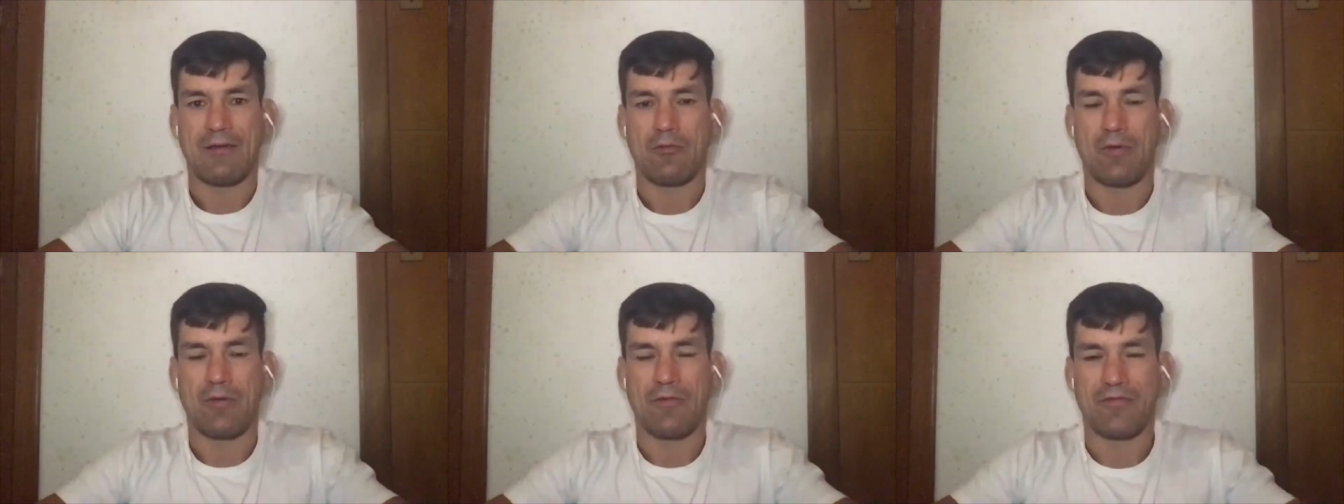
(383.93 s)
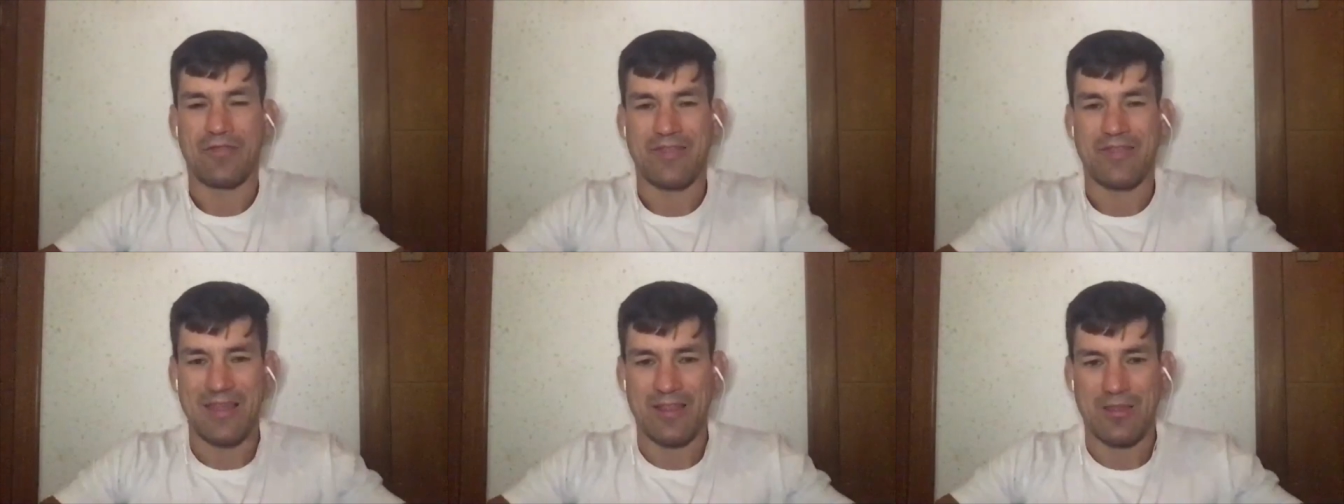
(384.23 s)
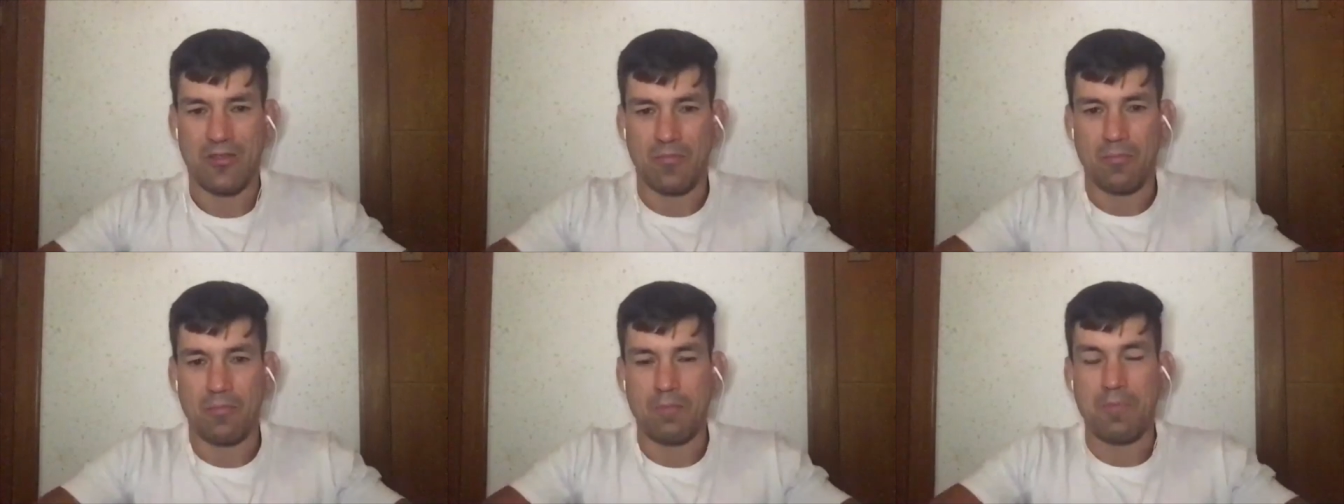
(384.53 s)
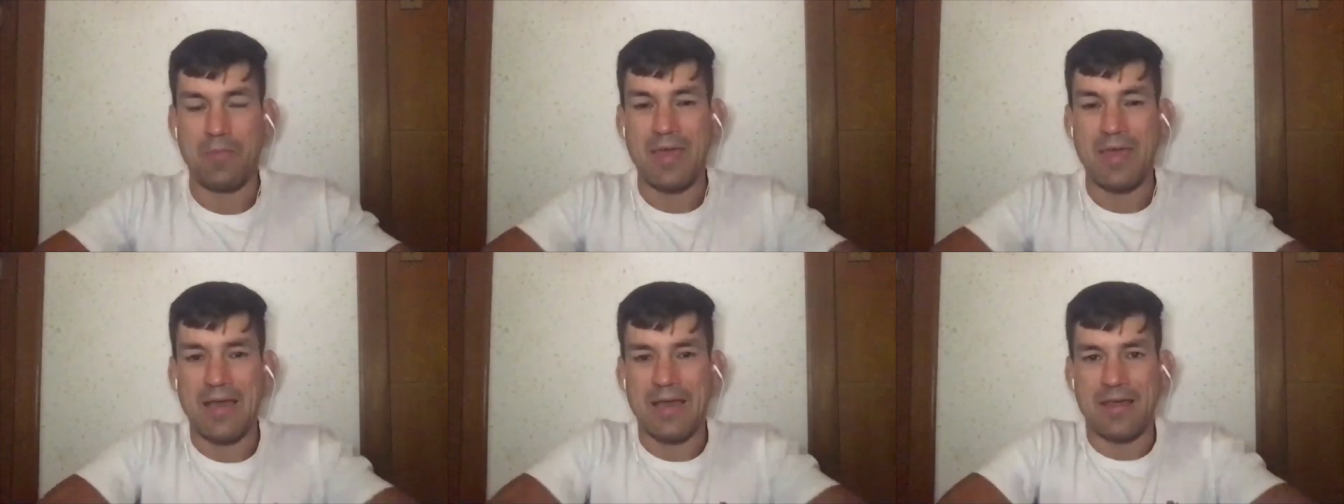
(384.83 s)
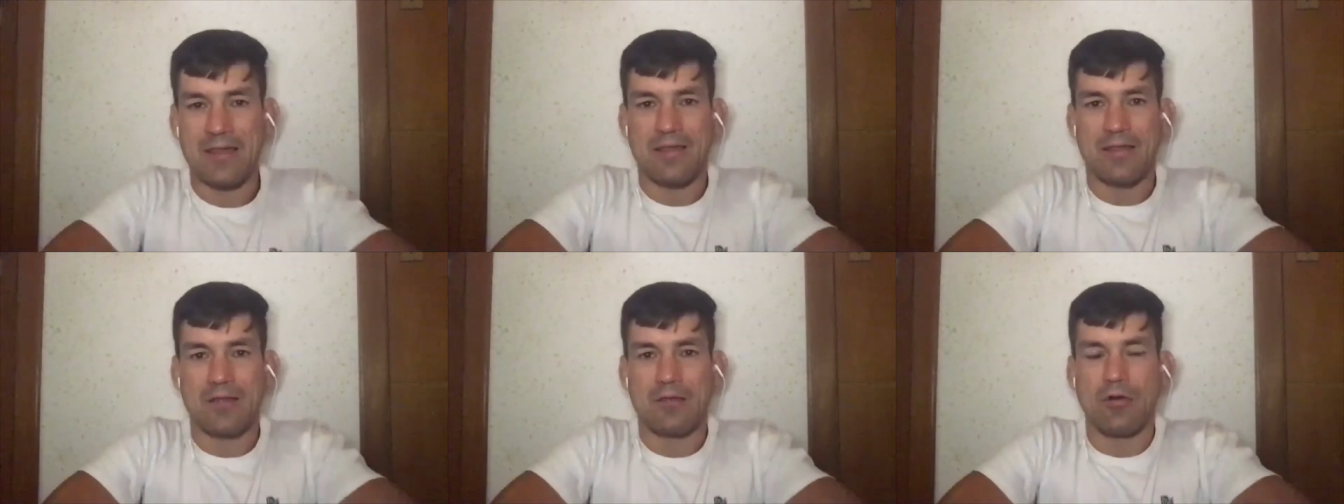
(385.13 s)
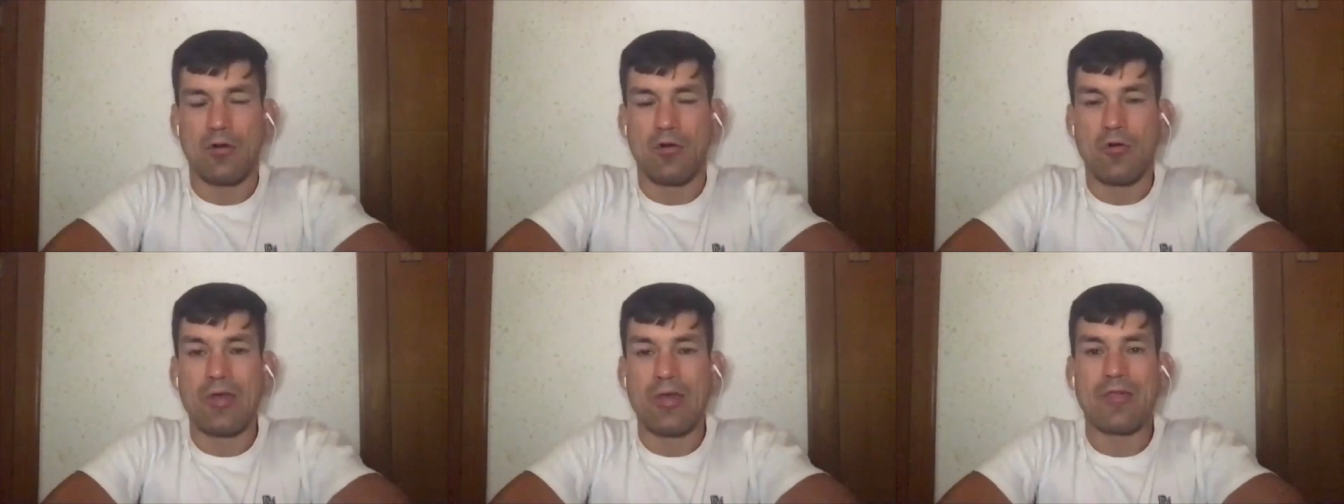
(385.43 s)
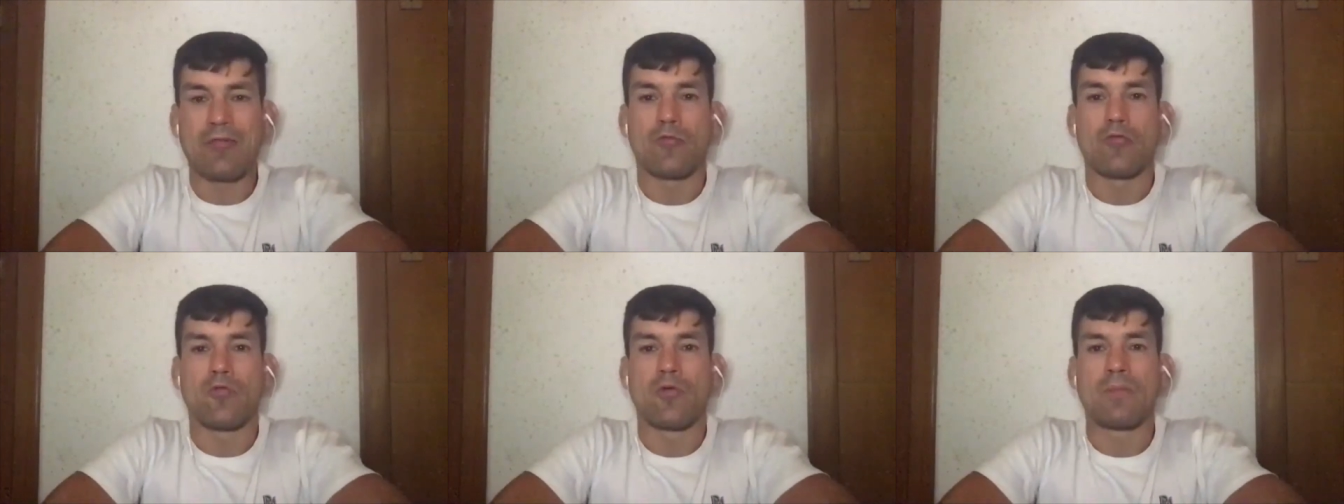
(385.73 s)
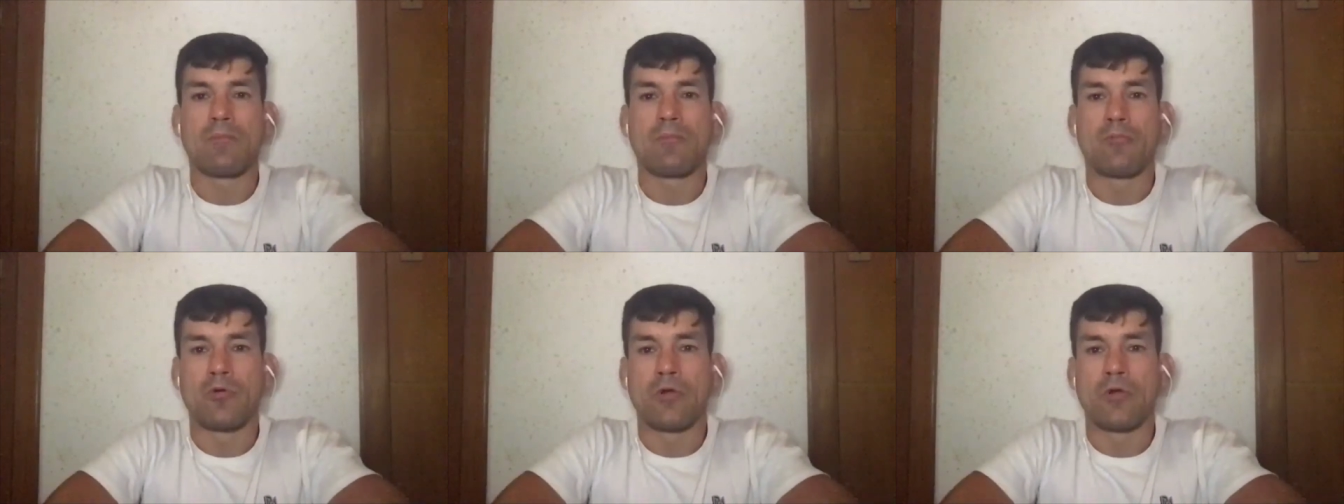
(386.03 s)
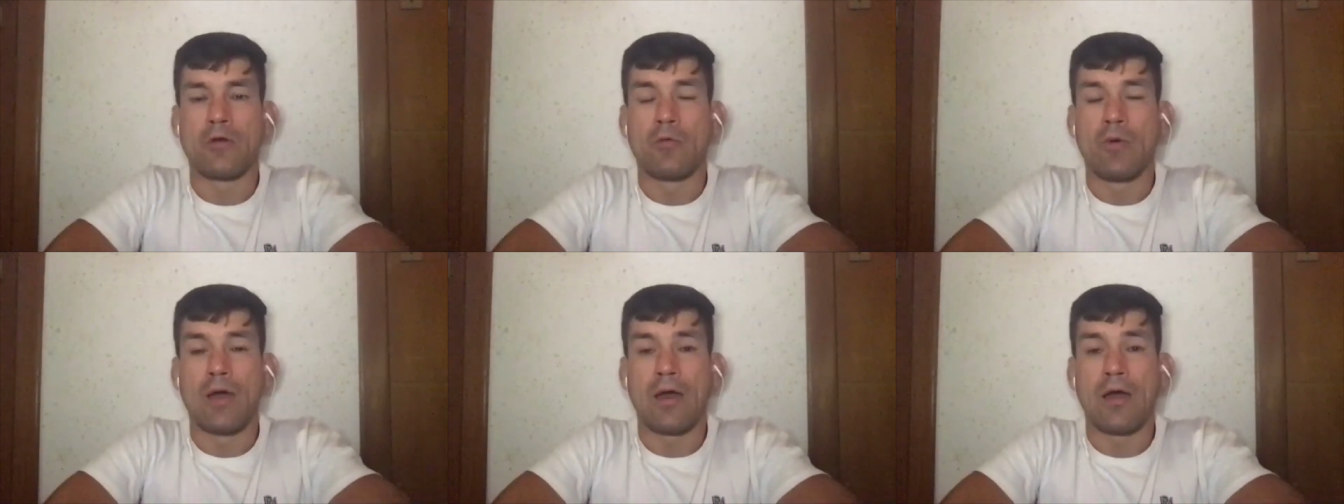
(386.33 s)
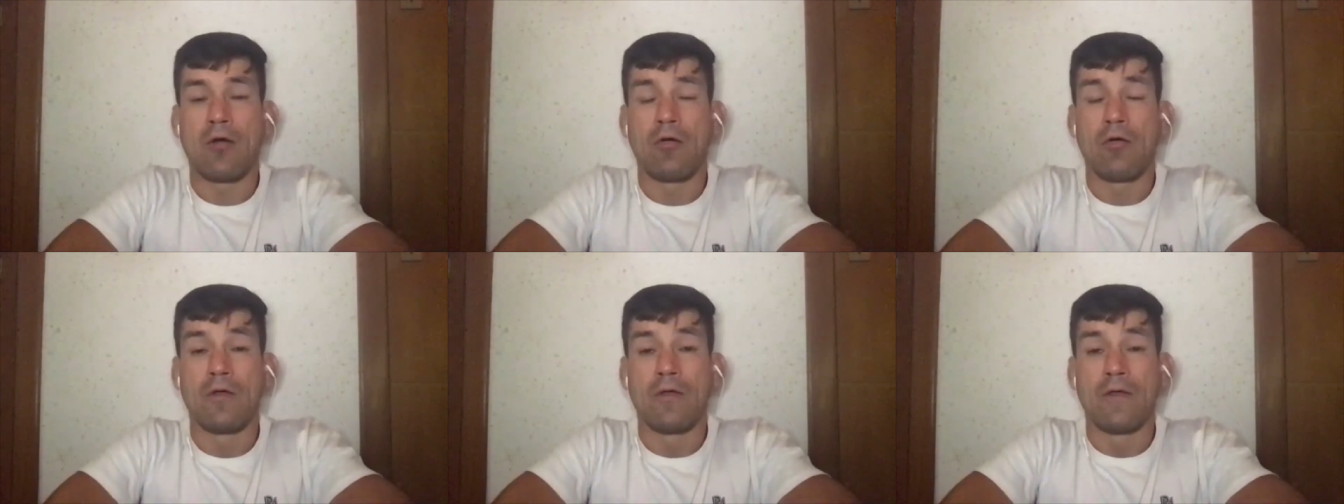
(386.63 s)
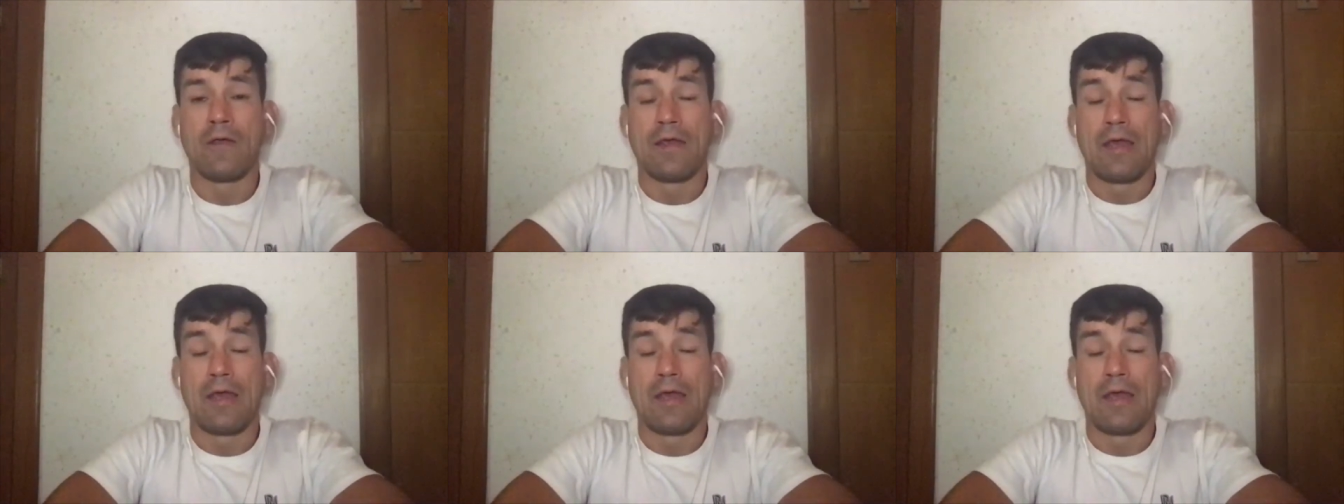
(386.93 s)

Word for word: with this mix you know he's doing pretty well